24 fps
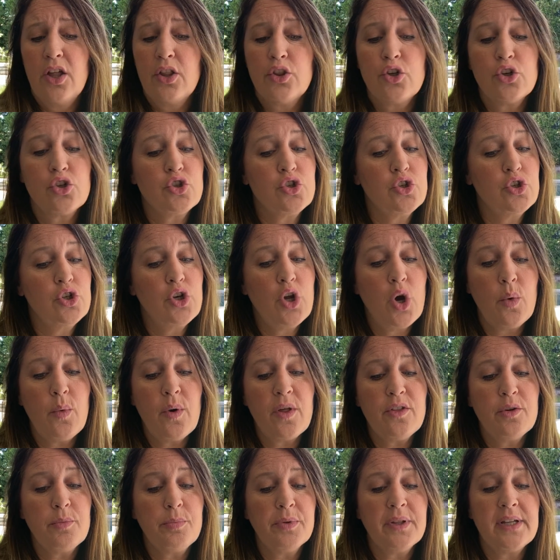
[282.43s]
"There's no
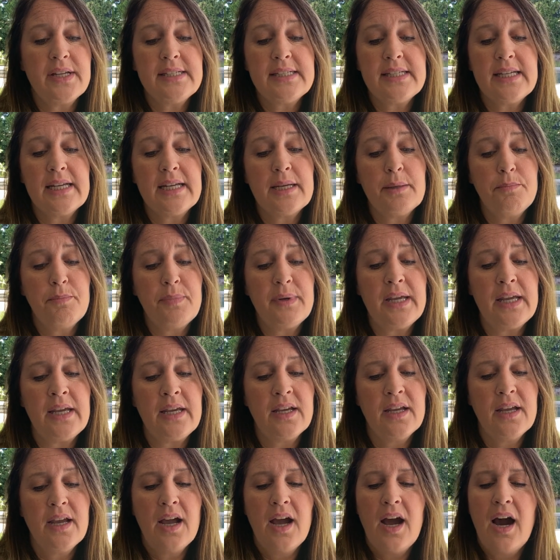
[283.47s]
other place he could
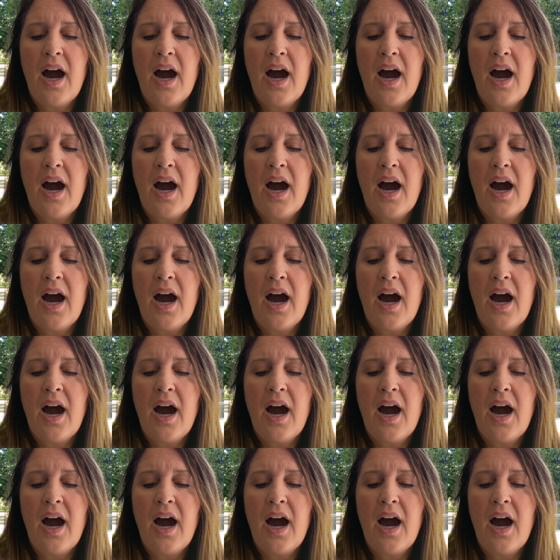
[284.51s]
be.